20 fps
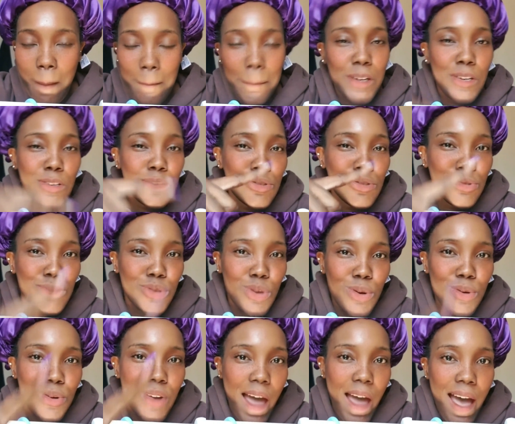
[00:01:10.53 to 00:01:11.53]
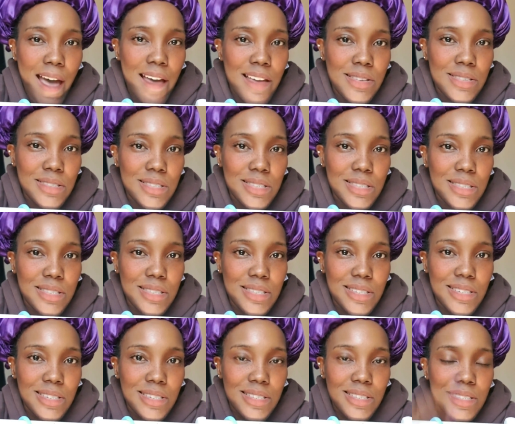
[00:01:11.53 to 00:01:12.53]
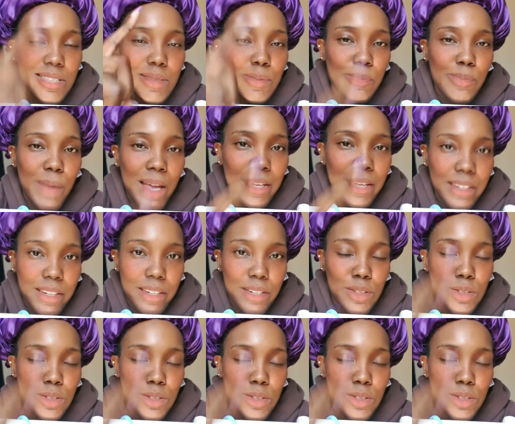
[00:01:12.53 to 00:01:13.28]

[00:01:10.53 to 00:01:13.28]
But as soon as some melanin,